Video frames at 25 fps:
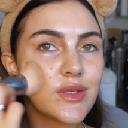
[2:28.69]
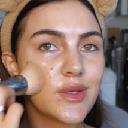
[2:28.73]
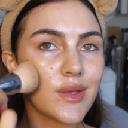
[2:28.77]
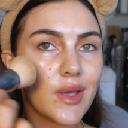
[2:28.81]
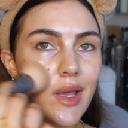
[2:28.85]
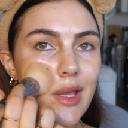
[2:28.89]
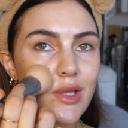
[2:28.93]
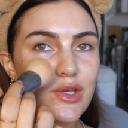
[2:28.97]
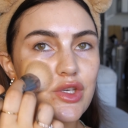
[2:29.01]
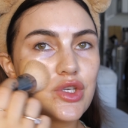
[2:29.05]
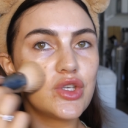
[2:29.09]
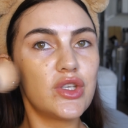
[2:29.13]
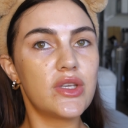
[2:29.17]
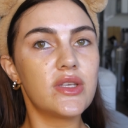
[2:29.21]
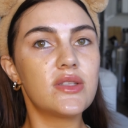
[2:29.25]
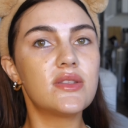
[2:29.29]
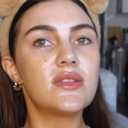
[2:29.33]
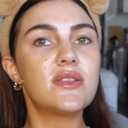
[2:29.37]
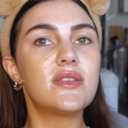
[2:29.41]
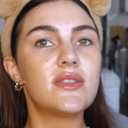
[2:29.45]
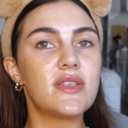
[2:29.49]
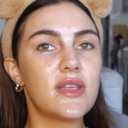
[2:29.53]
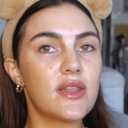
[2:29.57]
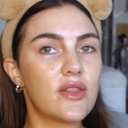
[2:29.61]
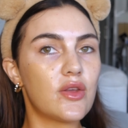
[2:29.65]
As you can
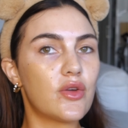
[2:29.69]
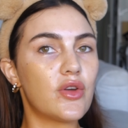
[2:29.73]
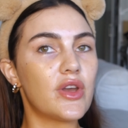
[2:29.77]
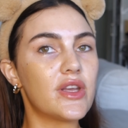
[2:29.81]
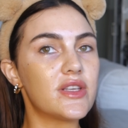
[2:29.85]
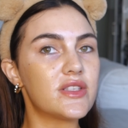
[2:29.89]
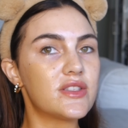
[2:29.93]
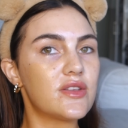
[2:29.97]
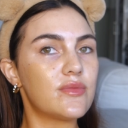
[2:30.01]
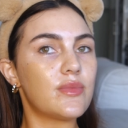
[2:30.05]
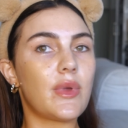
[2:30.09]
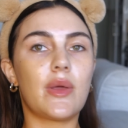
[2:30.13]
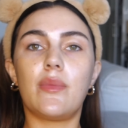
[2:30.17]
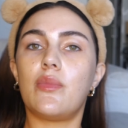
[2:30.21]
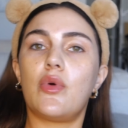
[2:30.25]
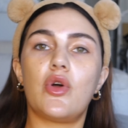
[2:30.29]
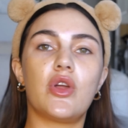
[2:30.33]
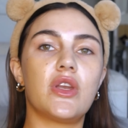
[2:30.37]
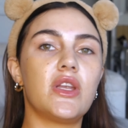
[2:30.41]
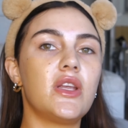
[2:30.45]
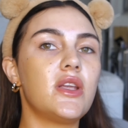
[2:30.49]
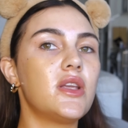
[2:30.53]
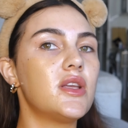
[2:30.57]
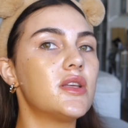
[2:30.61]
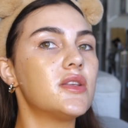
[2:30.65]
see, the rest of my
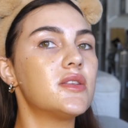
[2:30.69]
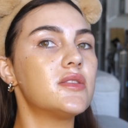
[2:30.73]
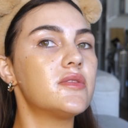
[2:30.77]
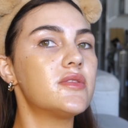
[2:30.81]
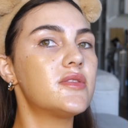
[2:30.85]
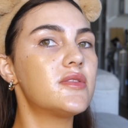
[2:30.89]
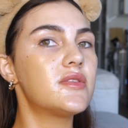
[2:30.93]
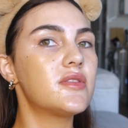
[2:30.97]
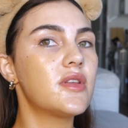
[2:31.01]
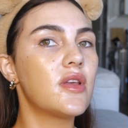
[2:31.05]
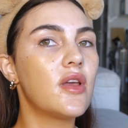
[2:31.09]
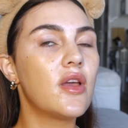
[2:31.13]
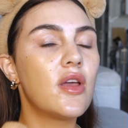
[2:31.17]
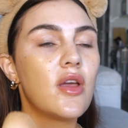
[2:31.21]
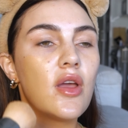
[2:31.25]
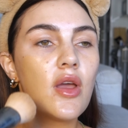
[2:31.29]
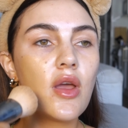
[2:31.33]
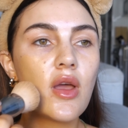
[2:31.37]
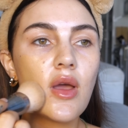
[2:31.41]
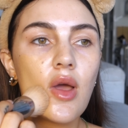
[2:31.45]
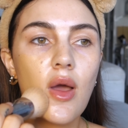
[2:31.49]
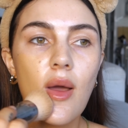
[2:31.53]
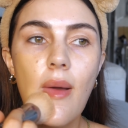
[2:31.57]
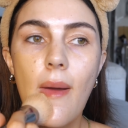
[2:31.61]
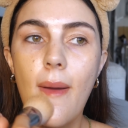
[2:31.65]
body is
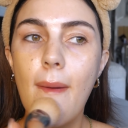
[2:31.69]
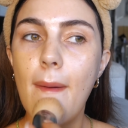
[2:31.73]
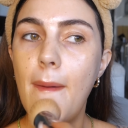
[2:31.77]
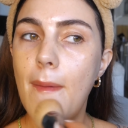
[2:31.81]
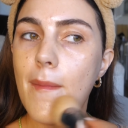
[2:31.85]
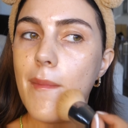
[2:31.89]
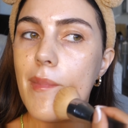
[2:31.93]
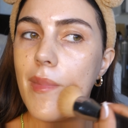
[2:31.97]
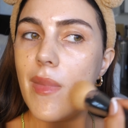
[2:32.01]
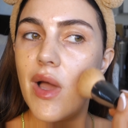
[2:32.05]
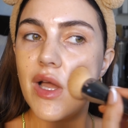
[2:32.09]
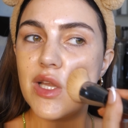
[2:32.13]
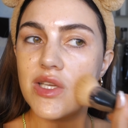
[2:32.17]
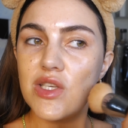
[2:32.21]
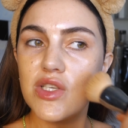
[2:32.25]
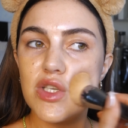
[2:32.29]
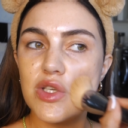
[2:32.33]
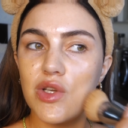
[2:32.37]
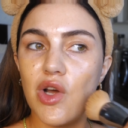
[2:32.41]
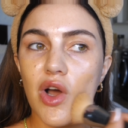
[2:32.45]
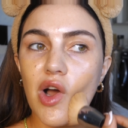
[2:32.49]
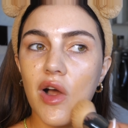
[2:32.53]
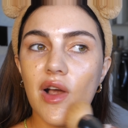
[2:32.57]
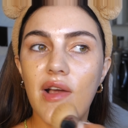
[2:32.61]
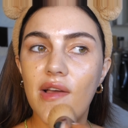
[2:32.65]
much
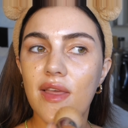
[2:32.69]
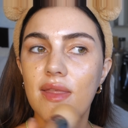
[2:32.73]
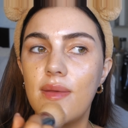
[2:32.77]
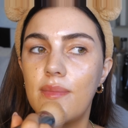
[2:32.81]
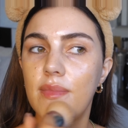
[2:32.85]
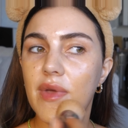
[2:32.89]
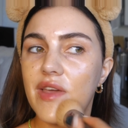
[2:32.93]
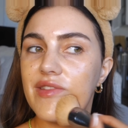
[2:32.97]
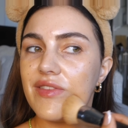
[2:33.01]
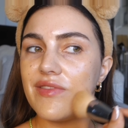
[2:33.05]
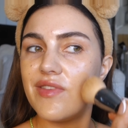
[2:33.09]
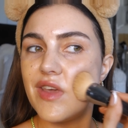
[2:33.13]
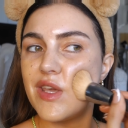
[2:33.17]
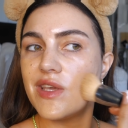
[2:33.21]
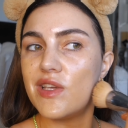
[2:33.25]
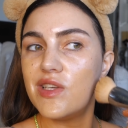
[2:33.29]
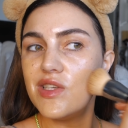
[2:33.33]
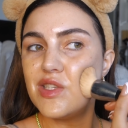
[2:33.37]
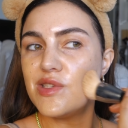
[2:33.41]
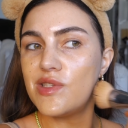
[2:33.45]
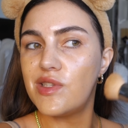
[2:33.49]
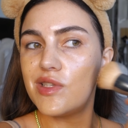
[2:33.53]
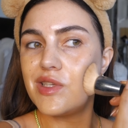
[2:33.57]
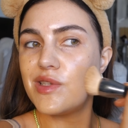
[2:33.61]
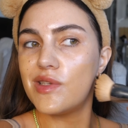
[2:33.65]
darker than my
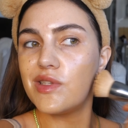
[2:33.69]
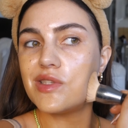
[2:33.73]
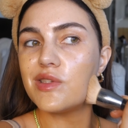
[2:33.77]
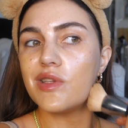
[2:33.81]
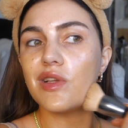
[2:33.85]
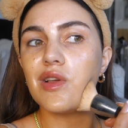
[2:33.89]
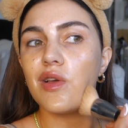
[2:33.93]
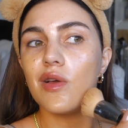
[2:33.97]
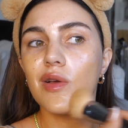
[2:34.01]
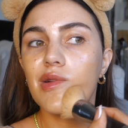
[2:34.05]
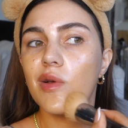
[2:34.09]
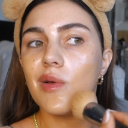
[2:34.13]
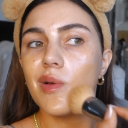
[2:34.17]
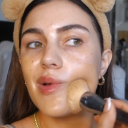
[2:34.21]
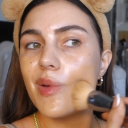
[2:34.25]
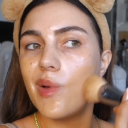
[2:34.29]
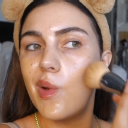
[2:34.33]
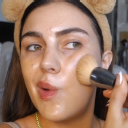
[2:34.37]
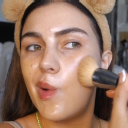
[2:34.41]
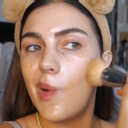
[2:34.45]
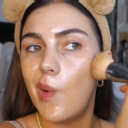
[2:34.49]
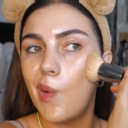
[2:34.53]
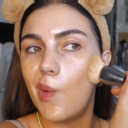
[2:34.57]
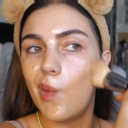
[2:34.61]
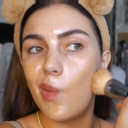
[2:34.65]
face, so
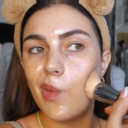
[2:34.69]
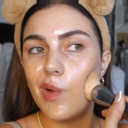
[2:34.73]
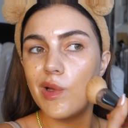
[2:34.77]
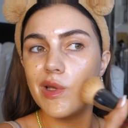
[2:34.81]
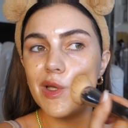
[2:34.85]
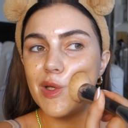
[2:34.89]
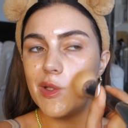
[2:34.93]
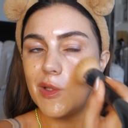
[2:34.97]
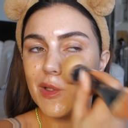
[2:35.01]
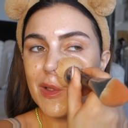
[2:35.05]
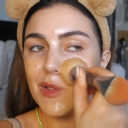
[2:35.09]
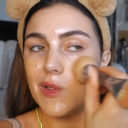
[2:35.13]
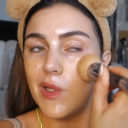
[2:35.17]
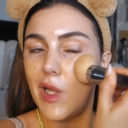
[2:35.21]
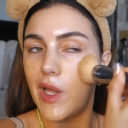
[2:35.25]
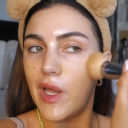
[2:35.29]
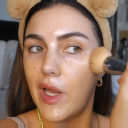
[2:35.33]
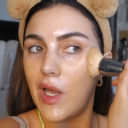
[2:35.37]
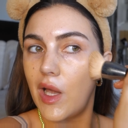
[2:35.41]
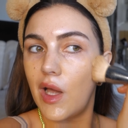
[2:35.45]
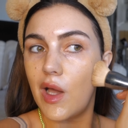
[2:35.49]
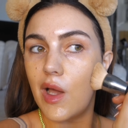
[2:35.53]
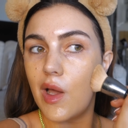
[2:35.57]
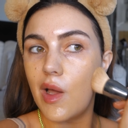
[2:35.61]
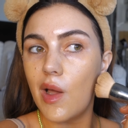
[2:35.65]
I want to do
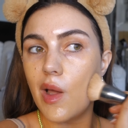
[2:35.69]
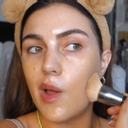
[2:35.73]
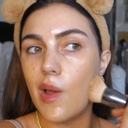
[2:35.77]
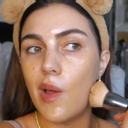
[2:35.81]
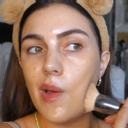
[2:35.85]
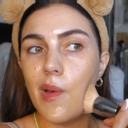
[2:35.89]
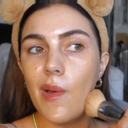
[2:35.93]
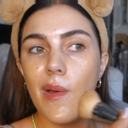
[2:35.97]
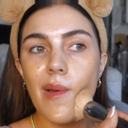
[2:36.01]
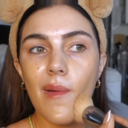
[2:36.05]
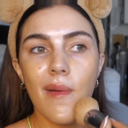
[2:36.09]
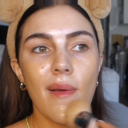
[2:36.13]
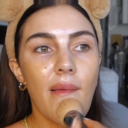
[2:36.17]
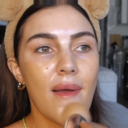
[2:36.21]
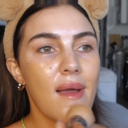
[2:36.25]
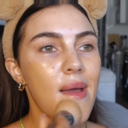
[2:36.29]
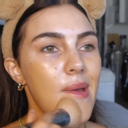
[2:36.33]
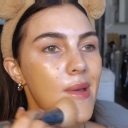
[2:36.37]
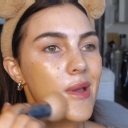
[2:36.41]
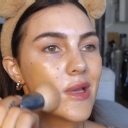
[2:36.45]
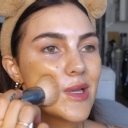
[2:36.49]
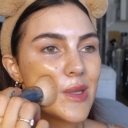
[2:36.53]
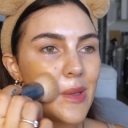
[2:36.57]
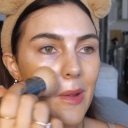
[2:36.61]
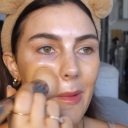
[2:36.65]
like a
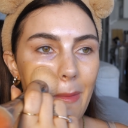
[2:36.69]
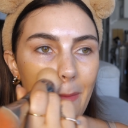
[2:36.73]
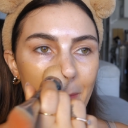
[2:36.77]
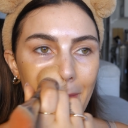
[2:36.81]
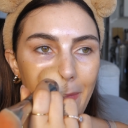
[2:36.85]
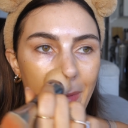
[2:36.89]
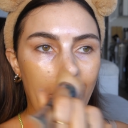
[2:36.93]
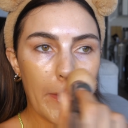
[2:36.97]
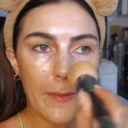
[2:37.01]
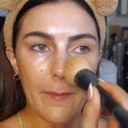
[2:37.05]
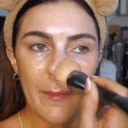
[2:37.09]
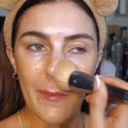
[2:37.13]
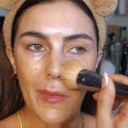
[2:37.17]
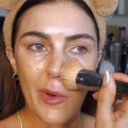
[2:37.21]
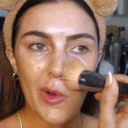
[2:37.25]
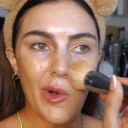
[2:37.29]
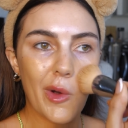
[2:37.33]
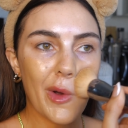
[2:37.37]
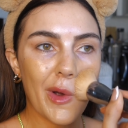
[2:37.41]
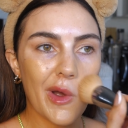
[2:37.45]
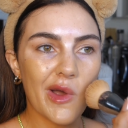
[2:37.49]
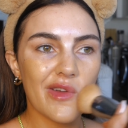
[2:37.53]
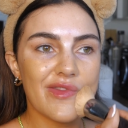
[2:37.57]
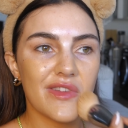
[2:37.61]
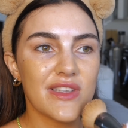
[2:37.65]
bit
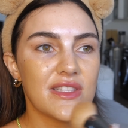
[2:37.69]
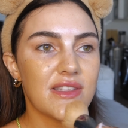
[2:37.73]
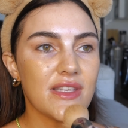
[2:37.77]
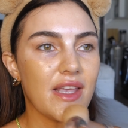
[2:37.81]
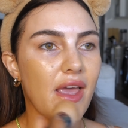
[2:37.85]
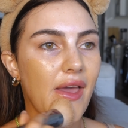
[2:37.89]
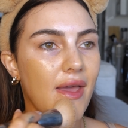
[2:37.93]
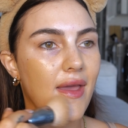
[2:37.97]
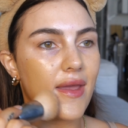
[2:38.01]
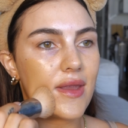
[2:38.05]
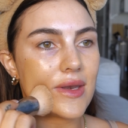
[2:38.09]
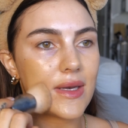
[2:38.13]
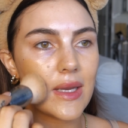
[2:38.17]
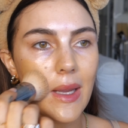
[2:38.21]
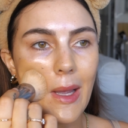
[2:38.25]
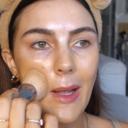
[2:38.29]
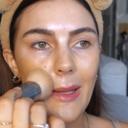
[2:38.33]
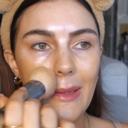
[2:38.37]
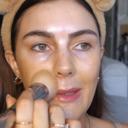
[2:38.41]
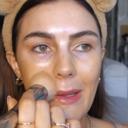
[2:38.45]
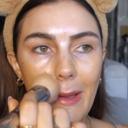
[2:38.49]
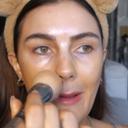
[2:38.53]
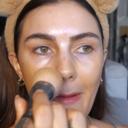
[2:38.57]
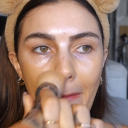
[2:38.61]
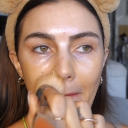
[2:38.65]
more of a tan
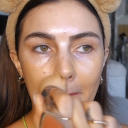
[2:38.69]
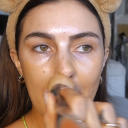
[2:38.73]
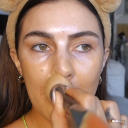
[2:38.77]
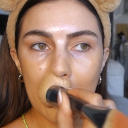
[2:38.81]
color.